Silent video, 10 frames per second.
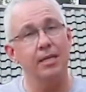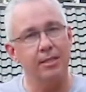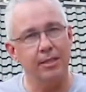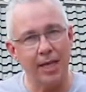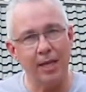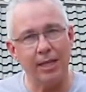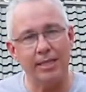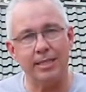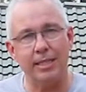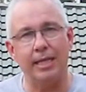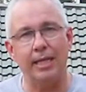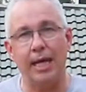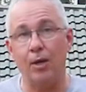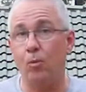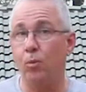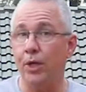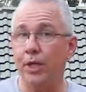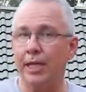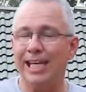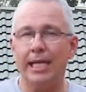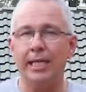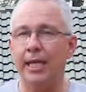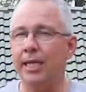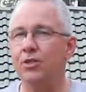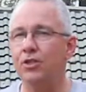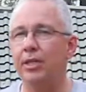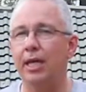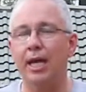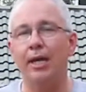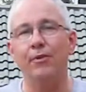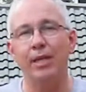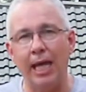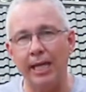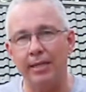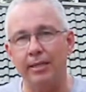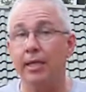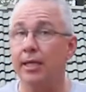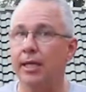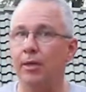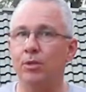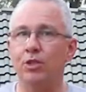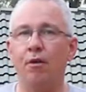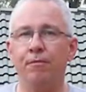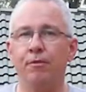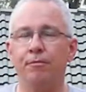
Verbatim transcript: So now let's see how work and energy are related in what's often